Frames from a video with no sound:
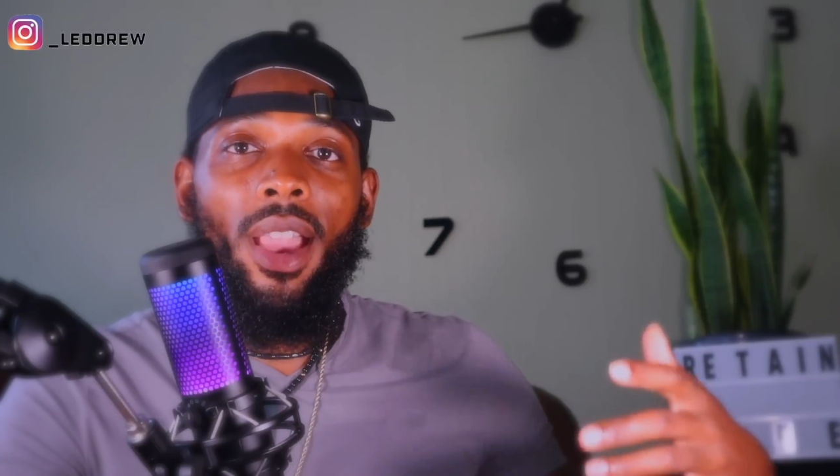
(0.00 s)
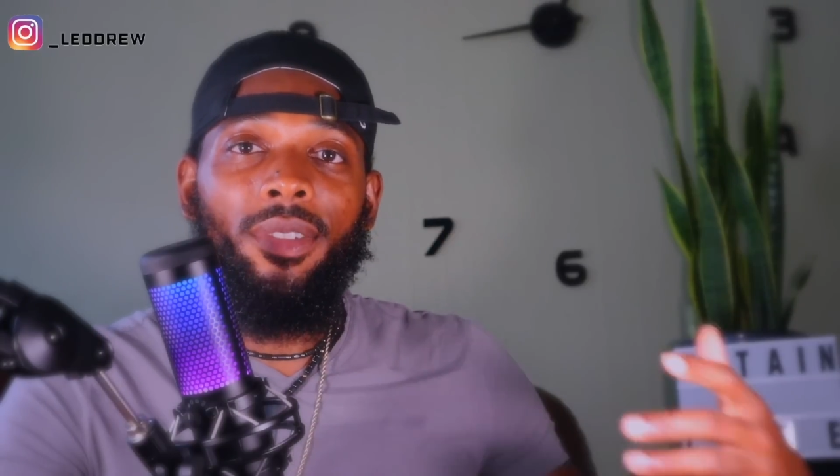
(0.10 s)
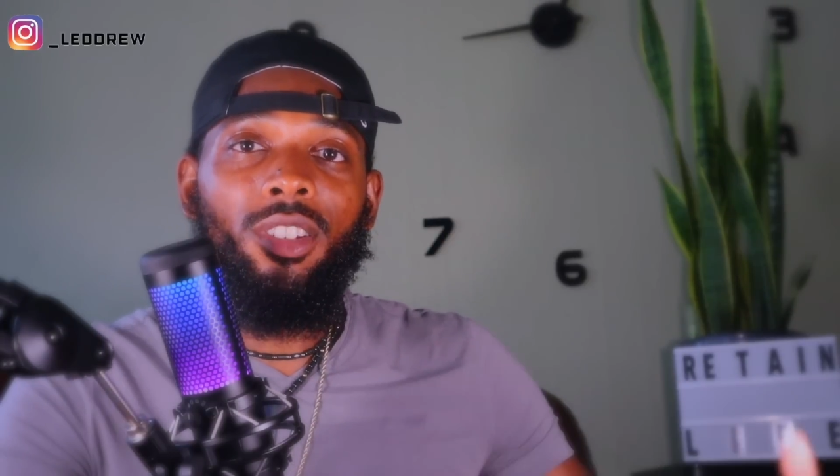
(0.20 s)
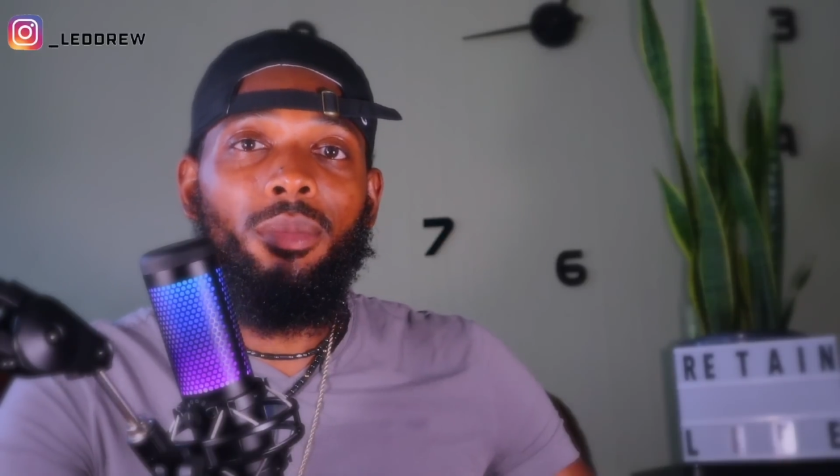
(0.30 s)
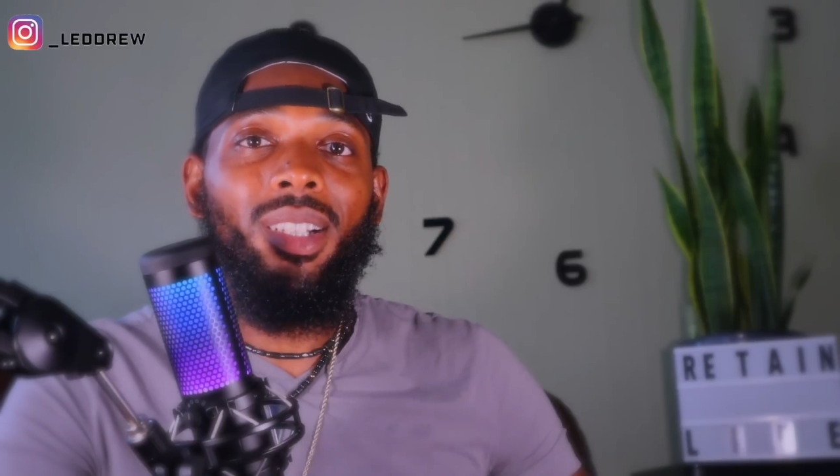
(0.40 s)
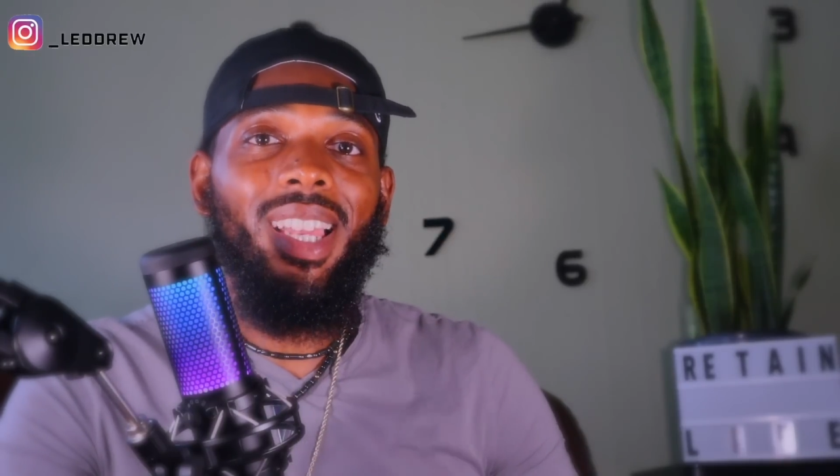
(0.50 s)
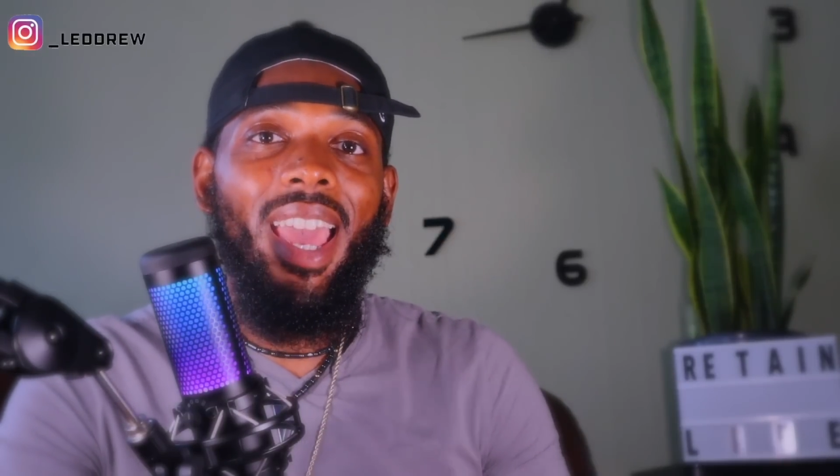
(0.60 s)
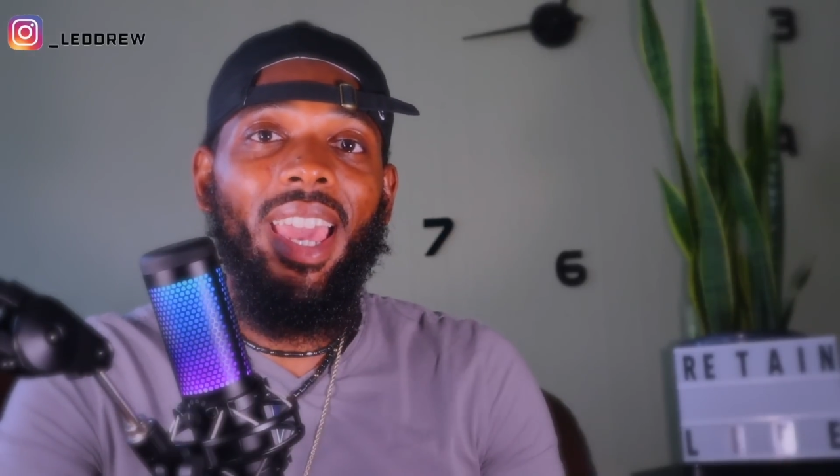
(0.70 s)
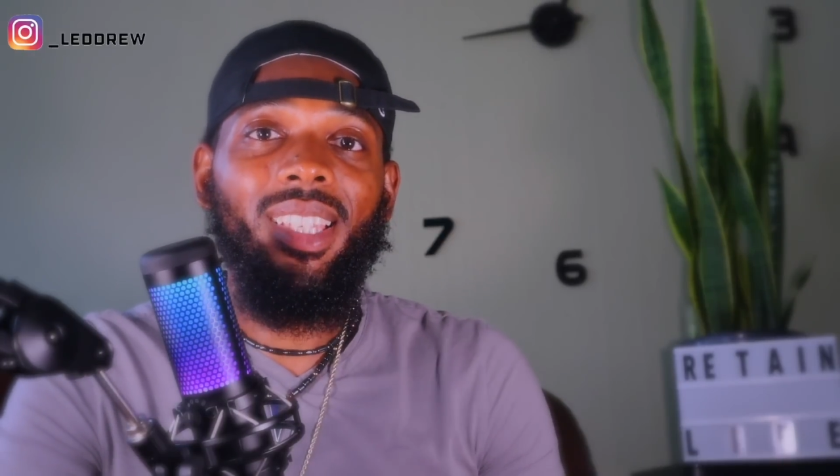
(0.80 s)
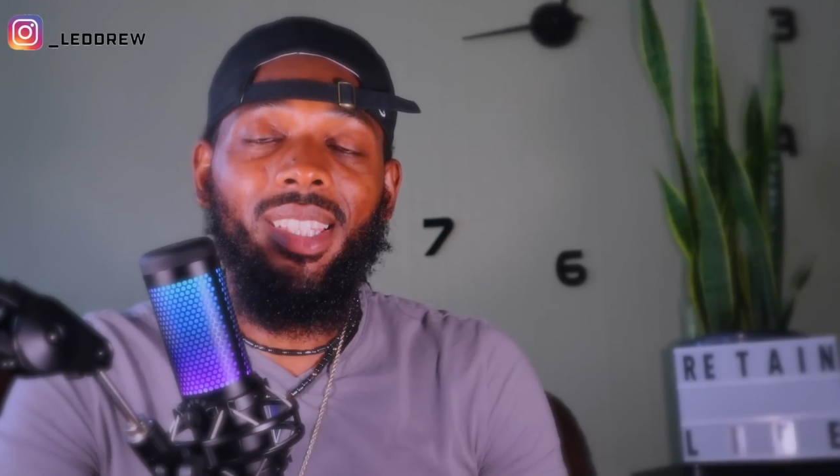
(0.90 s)
have too much
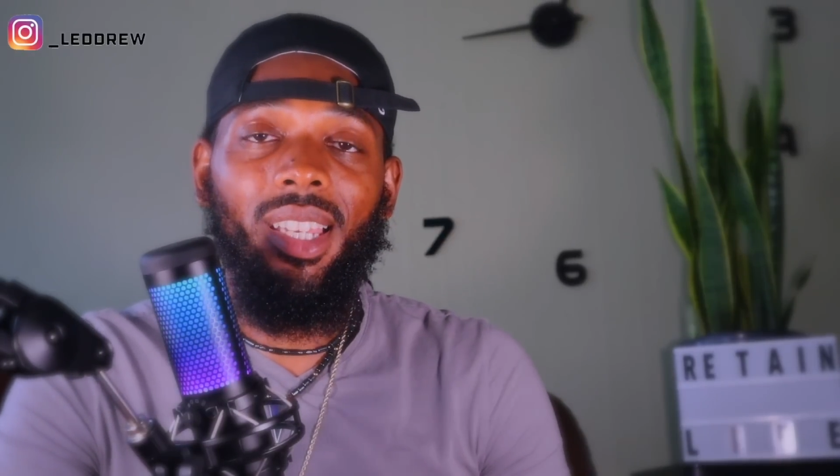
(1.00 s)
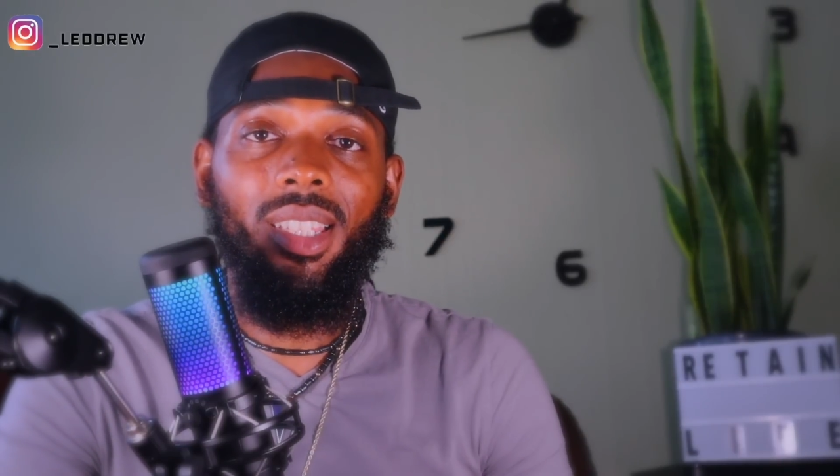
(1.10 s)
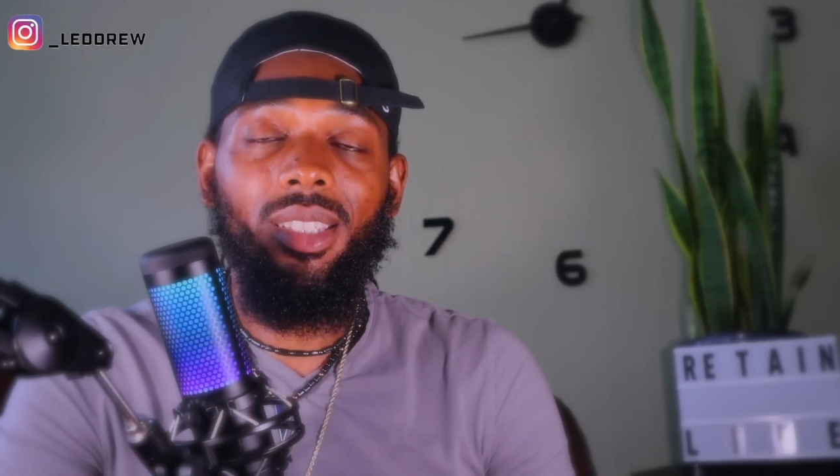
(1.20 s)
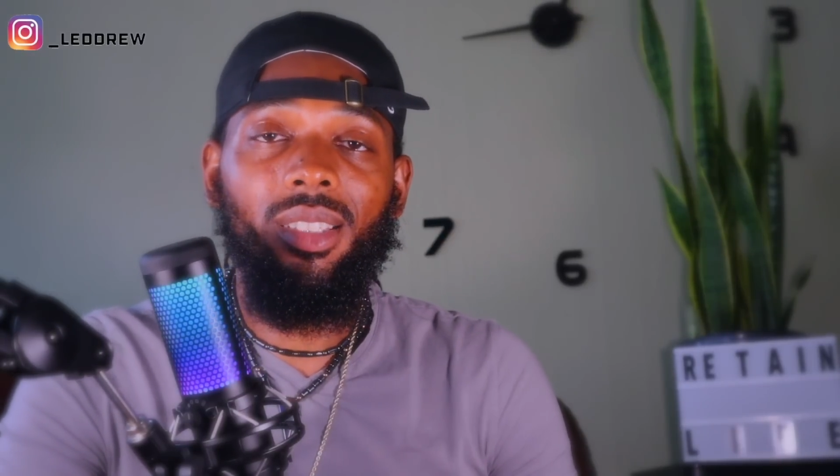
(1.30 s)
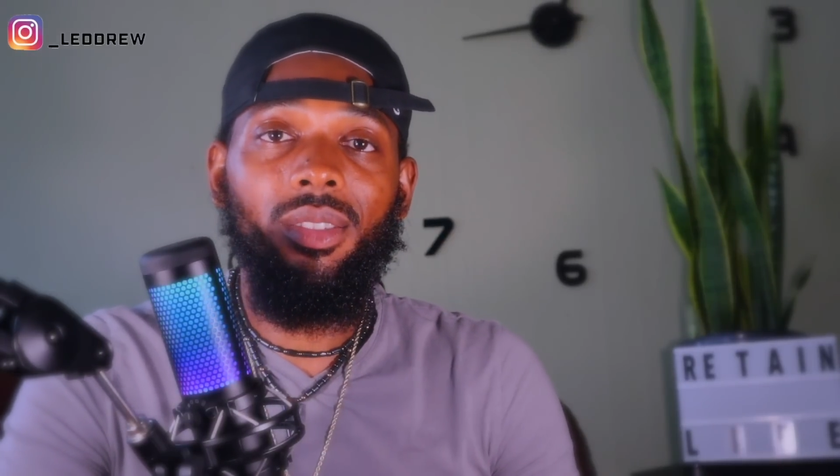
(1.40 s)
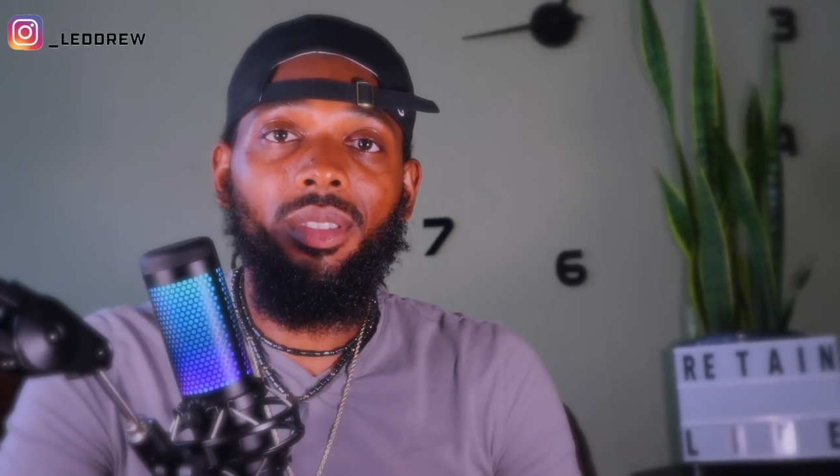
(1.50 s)
access,